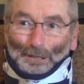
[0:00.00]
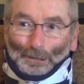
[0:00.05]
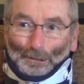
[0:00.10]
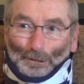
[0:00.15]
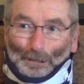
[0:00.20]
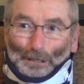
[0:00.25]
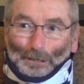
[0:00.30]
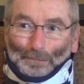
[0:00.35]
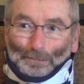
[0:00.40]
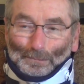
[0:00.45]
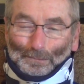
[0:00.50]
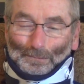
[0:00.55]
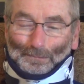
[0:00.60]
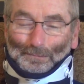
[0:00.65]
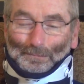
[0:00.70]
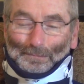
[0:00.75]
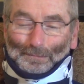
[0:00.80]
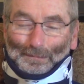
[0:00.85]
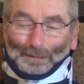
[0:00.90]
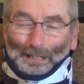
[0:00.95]
Great.
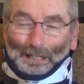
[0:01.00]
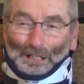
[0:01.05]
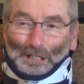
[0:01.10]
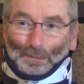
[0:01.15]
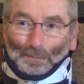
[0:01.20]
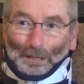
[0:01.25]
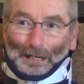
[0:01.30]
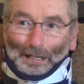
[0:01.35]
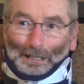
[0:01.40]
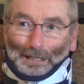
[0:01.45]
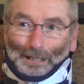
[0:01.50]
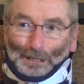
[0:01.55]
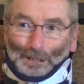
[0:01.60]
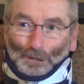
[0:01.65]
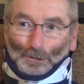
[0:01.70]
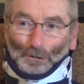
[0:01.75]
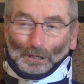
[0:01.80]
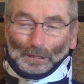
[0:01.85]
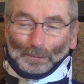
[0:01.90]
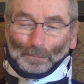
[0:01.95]
Thanks, Pat, and it's
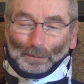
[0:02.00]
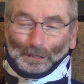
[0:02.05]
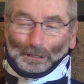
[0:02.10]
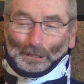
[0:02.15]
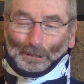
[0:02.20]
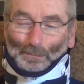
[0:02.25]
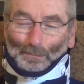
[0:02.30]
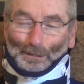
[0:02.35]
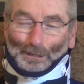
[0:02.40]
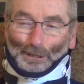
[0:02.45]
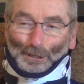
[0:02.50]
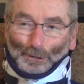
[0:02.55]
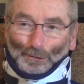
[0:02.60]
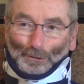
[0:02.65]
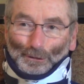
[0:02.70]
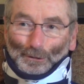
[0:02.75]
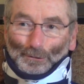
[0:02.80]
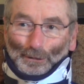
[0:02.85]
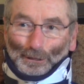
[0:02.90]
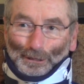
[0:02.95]
great being in
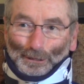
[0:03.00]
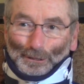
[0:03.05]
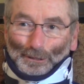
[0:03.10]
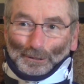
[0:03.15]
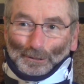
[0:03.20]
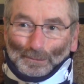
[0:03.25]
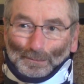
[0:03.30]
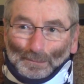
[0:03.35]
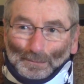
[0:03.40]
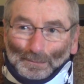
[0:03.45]
ministry with you.